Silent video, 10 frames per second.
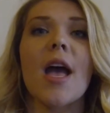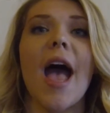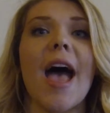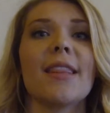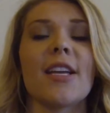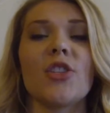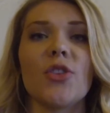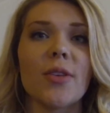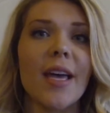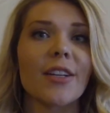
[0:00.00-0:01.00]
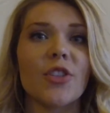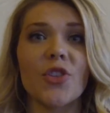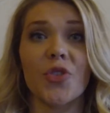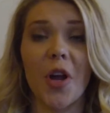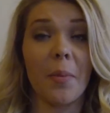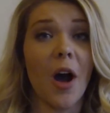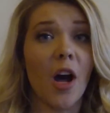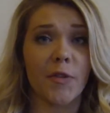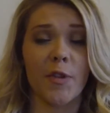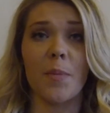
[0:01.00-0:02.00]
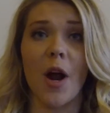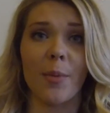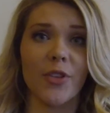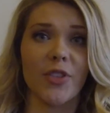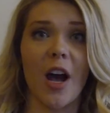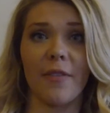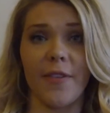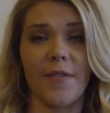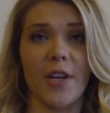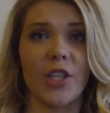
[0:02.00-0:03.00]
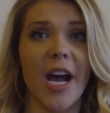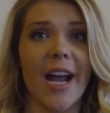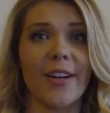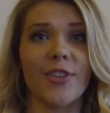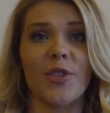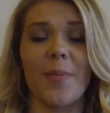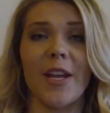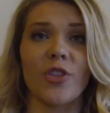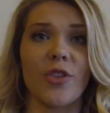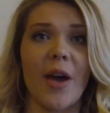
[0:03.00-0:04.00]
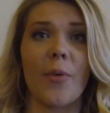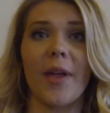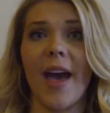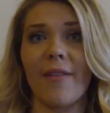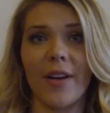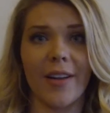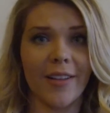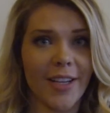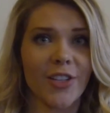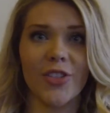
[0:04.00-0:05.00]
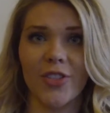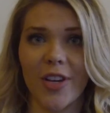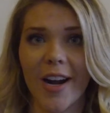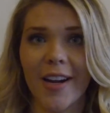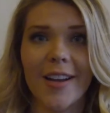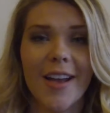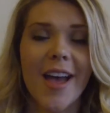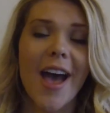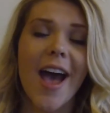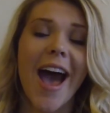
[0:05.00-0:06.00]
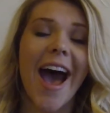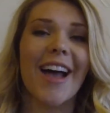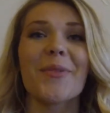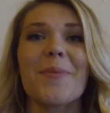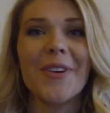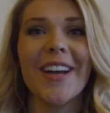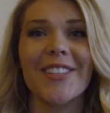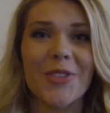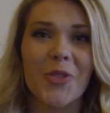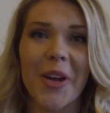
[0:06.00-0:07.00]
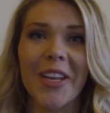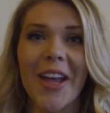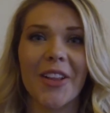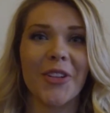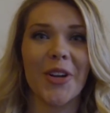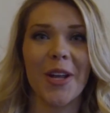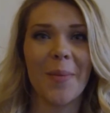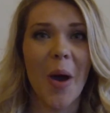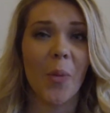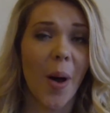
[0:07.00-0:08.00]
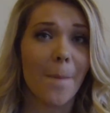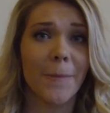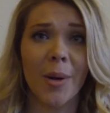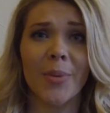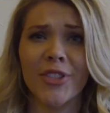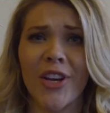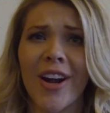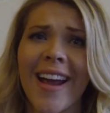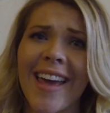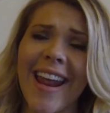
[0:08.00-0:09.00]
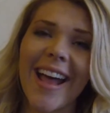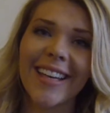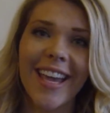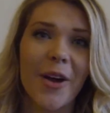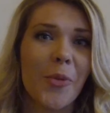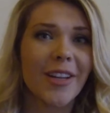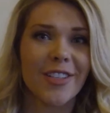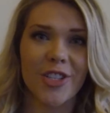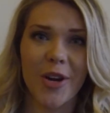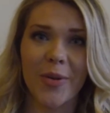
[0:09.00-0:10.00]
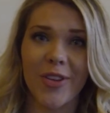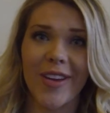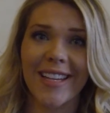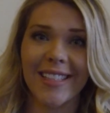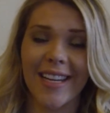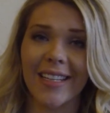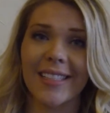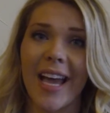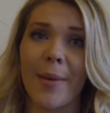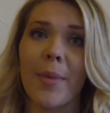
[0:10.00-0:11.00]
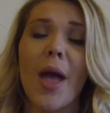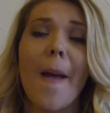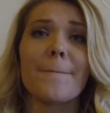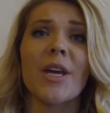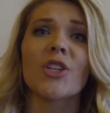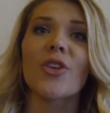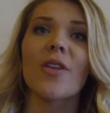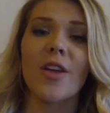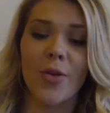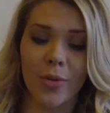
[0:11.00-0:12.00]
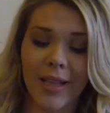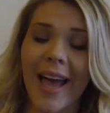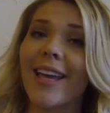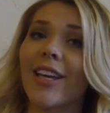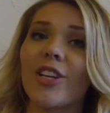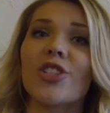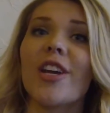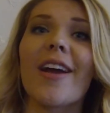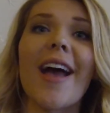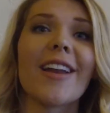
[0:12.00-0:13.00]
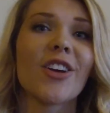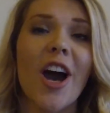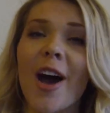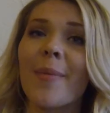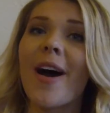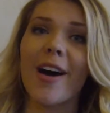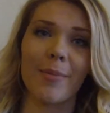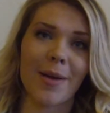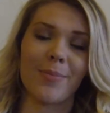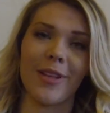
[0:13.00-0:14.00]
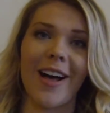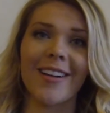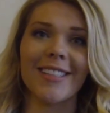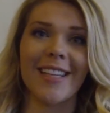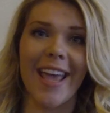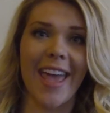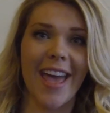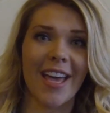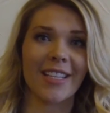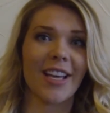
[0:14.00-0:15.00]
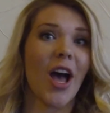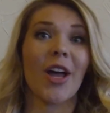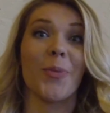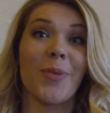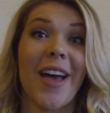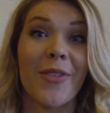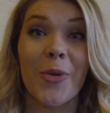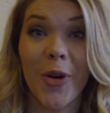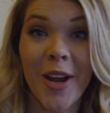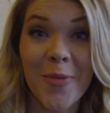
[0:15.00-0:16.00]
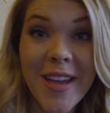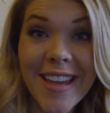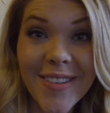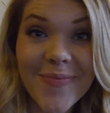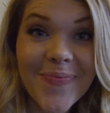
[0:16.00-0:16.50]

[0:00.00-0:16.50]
And they do that to scrub all of the marbles off of their tires to make sure that we have a clean start. I hope you guys enjoyed learning about what marbles are, and I can't wait to share with you guys next time. Make sure that you like, share, and comment on my blogs, and I hope you have a great week.